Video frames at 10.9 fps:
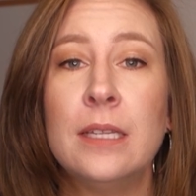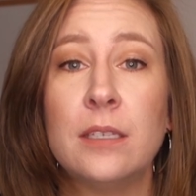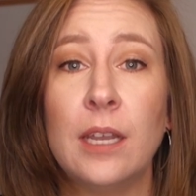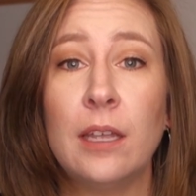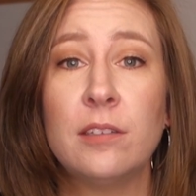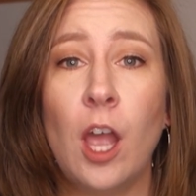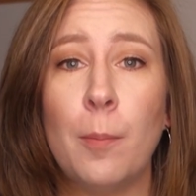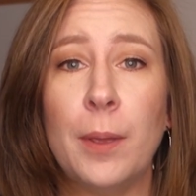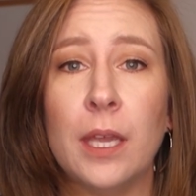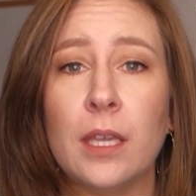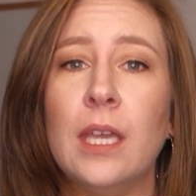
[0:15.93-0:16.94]
Today's
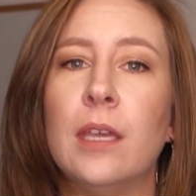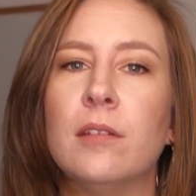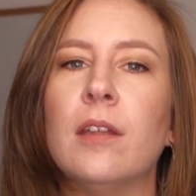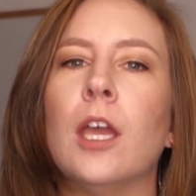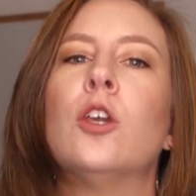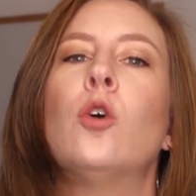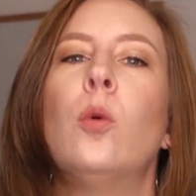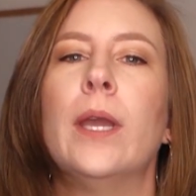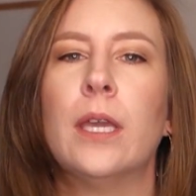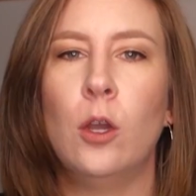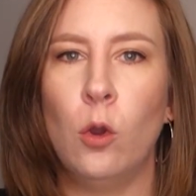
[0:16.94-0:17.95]
topic is a
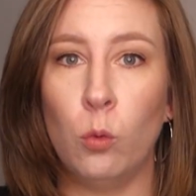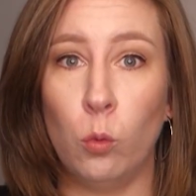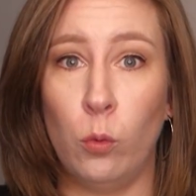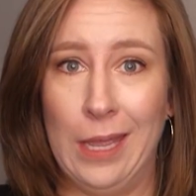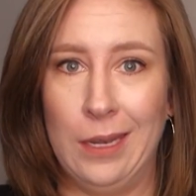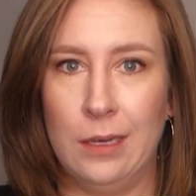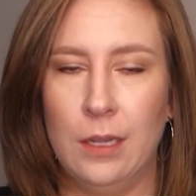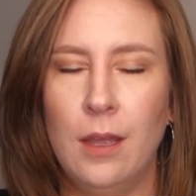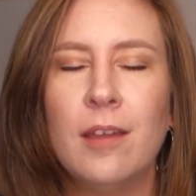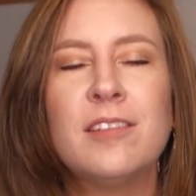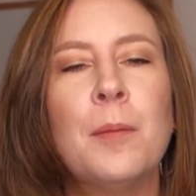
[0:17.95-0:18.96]
quick win,
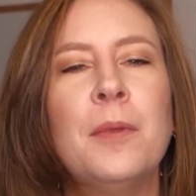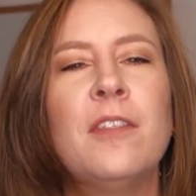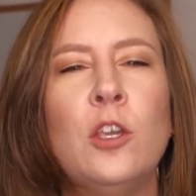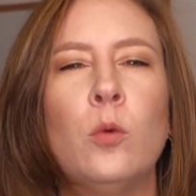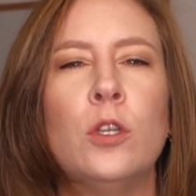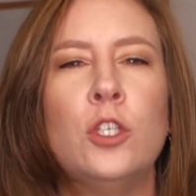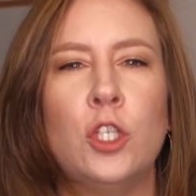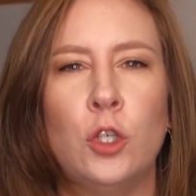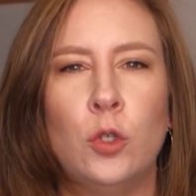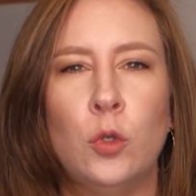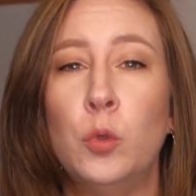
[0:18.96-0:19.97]
something that you can
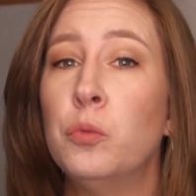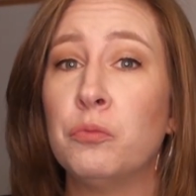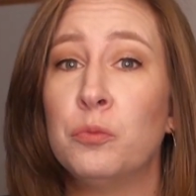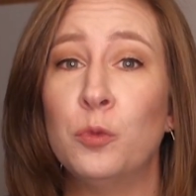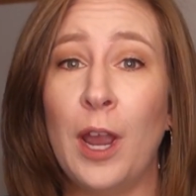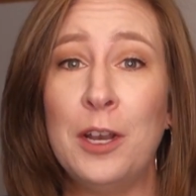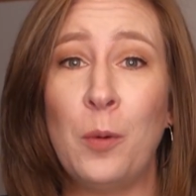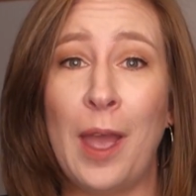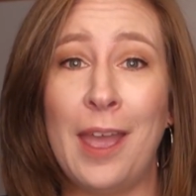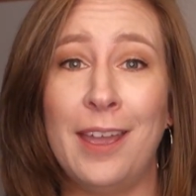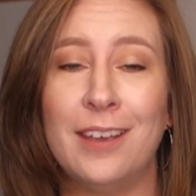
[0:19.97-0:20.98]
do right
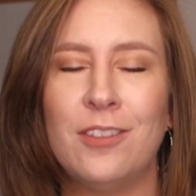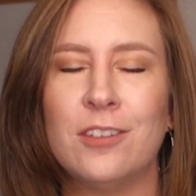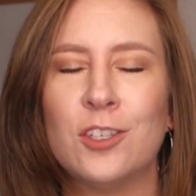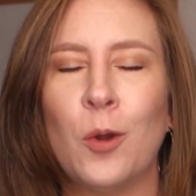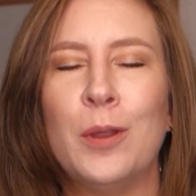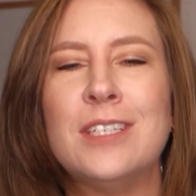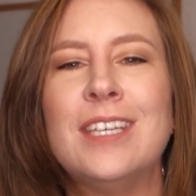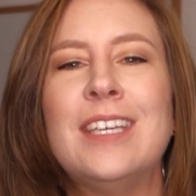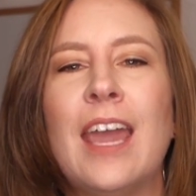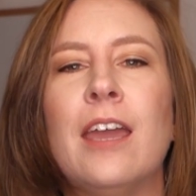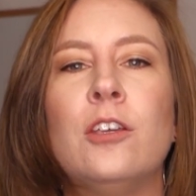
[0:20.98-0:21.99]
away that's going to
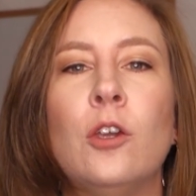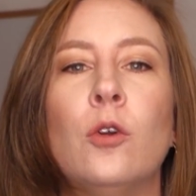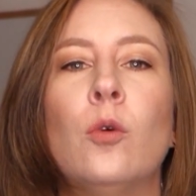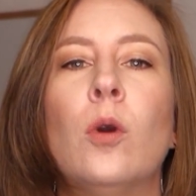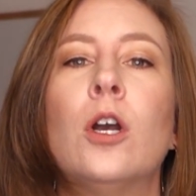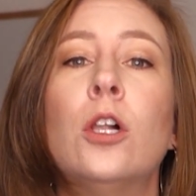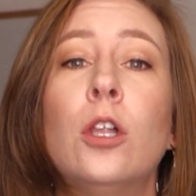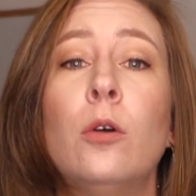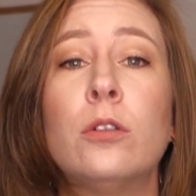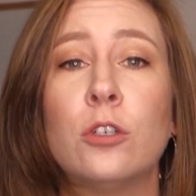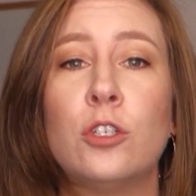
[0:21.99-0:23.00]
get you
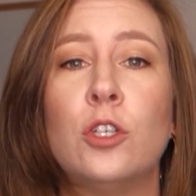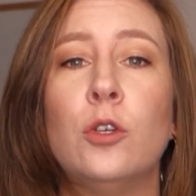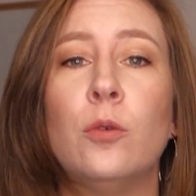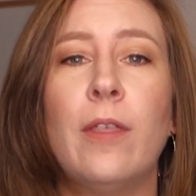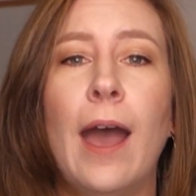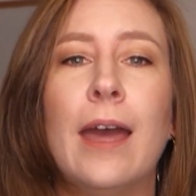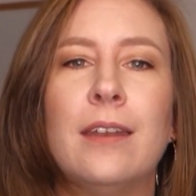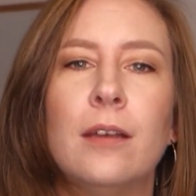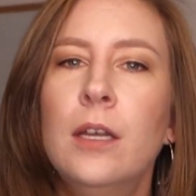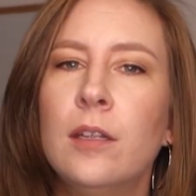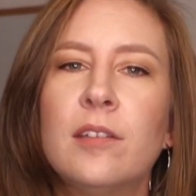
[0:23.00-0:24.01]
closer to that
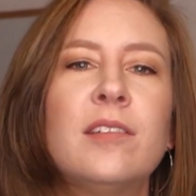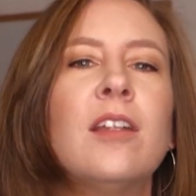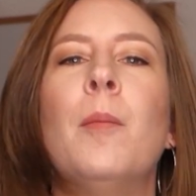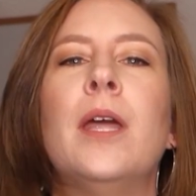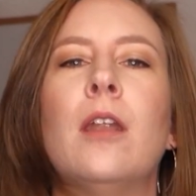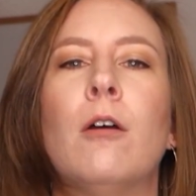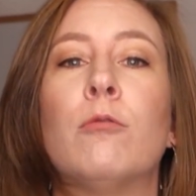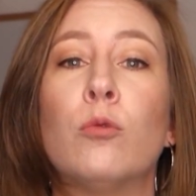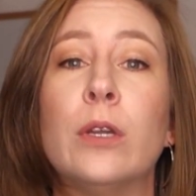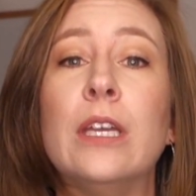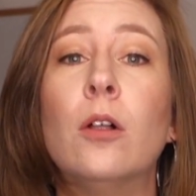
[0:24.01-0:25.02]
summit
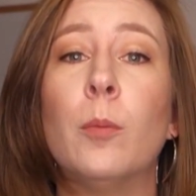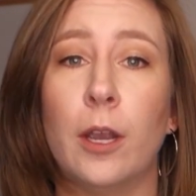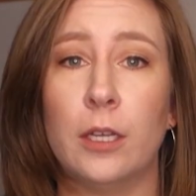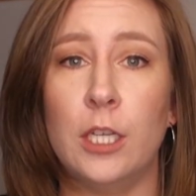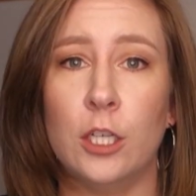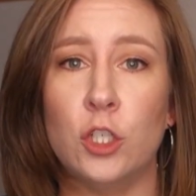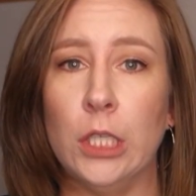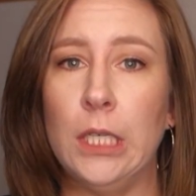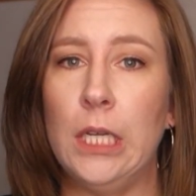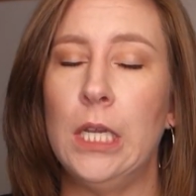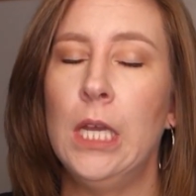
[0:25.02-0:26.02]
of real marketing
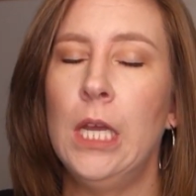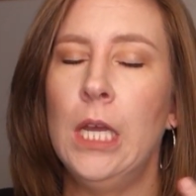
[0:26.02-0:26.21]
agility.